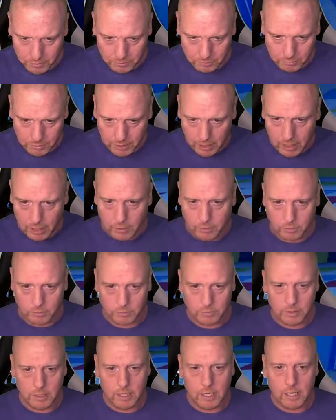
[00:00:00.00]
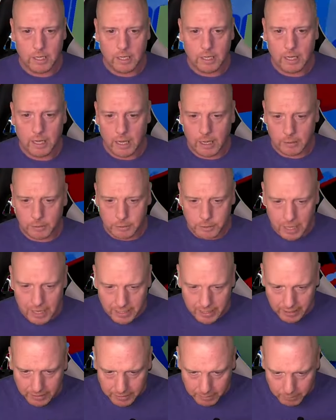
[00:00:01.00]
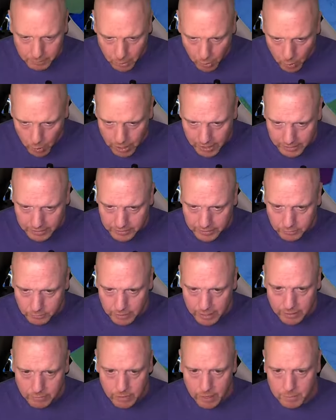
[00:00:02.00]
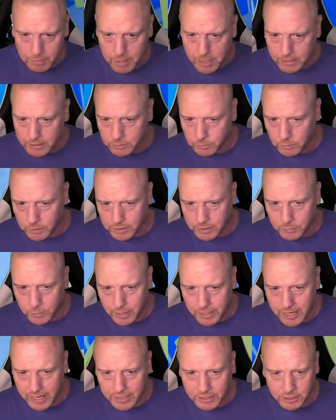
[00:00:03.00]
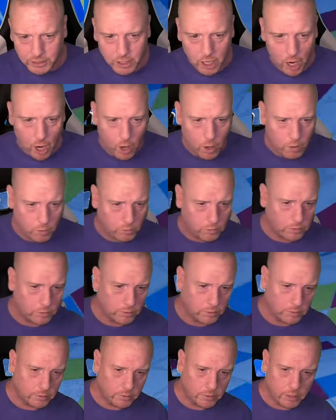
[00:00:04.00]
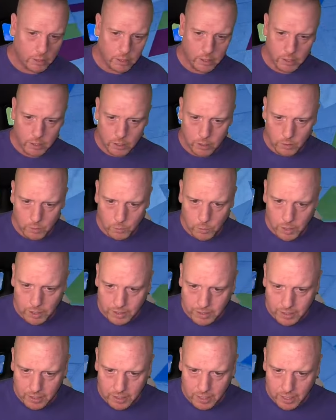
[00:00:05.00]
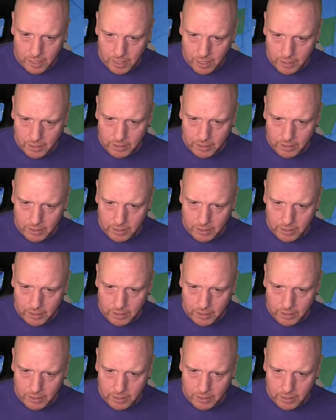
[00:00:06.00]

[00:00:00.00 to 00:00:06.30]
Oh! I was trying to get them coins and ran right by. Where'd they just go? What the heck?